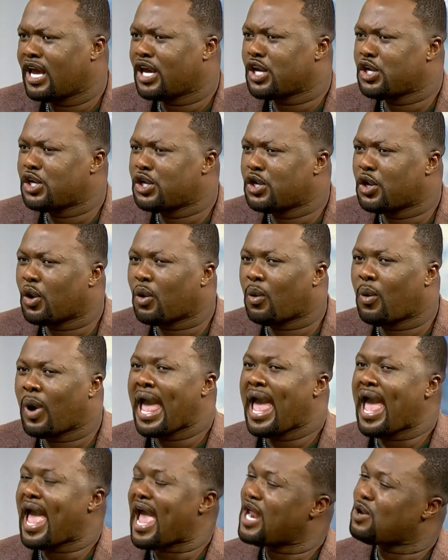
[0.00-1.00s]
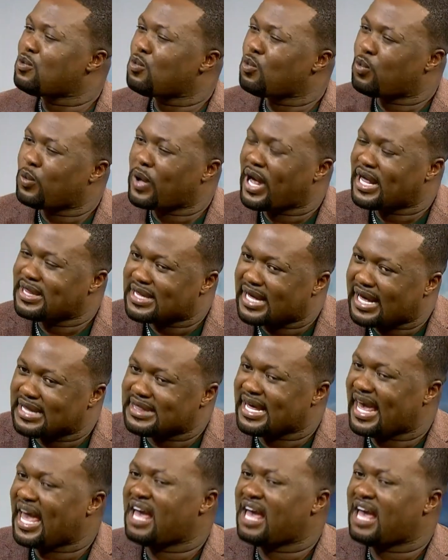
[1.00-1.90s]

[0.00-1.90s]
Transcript: and the